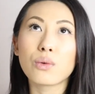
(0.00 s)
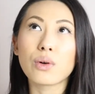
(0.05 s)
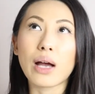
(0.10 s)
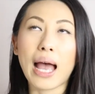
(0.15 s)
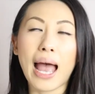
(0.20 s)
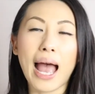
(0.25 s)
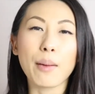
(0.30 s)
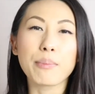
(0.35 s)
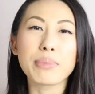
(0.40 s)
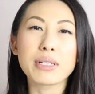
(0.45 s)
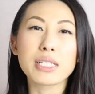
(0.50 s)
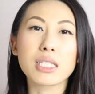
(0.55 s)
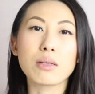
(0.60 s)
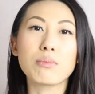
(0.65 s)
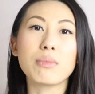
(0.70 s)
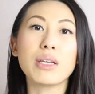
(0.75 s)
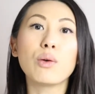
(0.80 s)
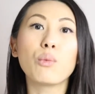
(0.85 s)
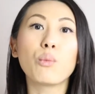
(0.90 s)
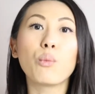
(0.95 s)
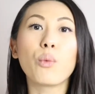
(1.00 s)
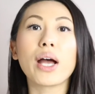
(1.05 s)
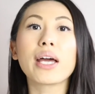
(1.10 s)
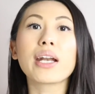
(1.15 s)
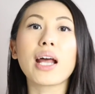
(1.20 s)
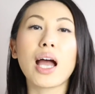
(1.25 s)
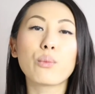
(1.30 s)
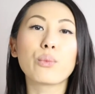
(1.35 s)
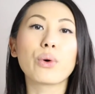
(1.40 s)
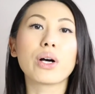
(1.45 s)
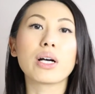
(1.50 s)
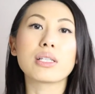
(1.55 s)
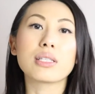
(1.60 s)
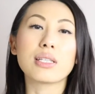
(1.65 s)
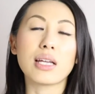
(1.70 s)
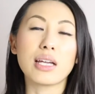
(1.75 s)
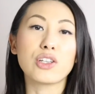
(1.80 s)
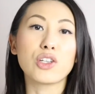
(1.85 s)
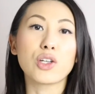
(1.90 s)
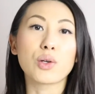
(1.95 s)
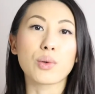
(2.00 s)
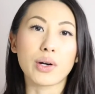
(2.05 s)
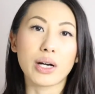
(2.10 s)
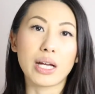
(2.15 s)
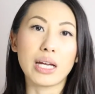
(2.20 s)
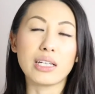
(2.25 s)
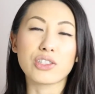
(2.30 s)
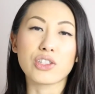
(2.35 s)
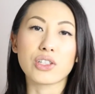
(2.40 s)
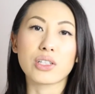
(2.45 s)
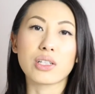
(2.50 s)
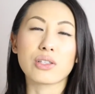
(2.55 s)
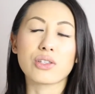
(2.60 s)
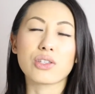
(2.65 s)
happened to me when I was a newer agent.